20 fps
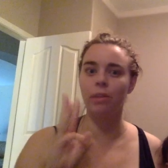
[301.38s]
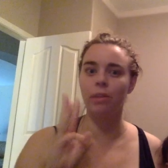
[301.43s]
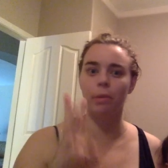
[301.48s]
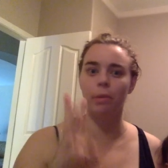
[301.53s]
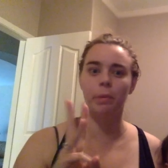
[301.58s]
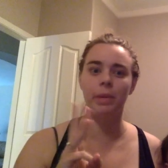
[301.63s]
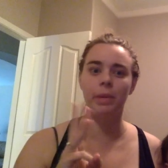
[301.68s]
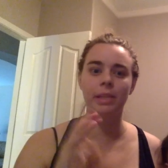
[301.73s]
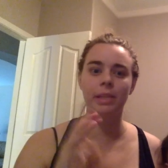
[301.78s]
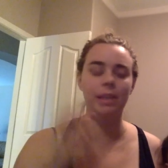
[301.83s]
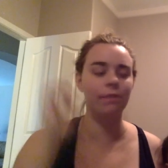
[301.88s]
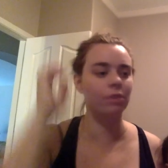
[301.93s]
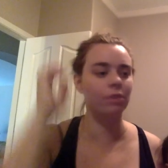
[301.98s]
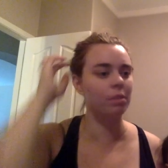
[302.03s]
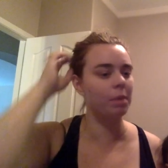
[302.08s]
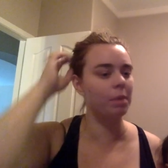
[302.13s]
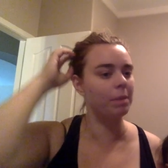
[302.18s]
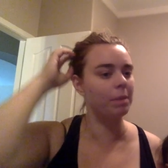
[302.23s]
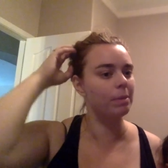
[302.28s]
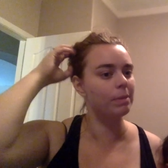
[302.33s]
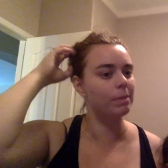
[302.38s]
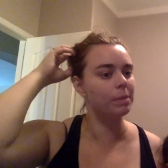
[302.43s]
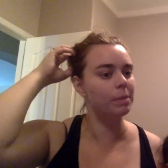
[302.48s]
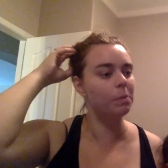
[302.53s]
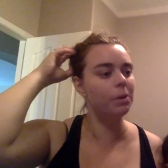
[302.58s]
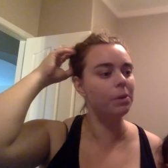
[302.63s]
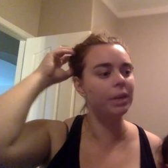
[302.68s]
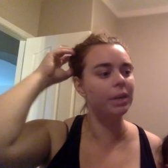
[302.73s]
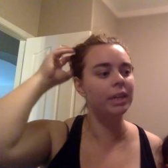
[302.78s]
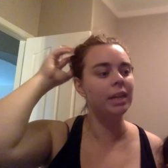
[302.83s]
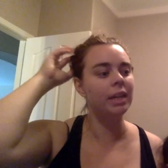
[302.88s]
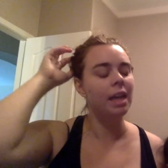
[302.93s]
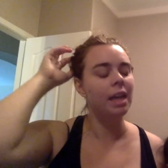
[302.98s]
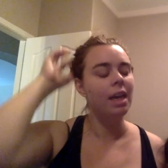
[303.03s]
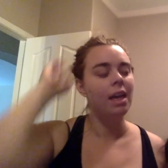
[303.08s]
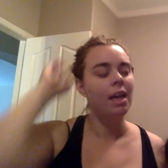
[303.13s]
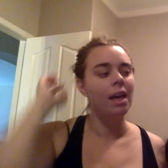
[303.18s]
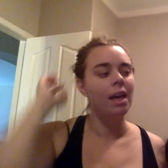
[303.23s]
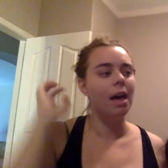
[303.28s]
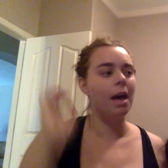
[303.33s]
three weeks after the baby was born.
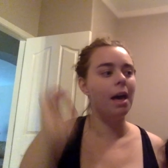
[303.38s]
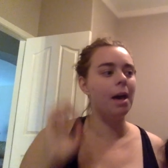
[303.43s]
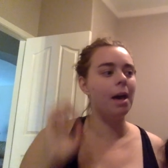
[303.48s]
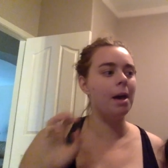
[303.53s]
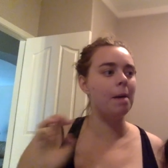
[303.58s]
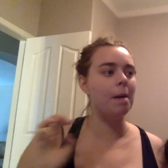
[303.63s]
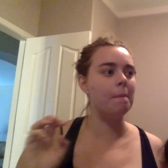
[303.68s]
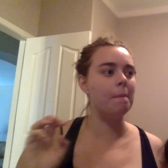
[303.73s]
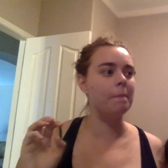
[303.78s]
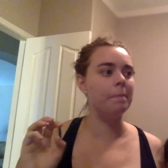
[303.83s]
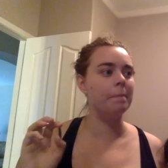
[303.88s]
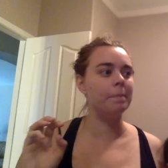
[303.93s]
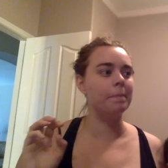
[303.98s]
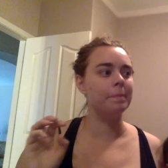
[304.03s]
Um,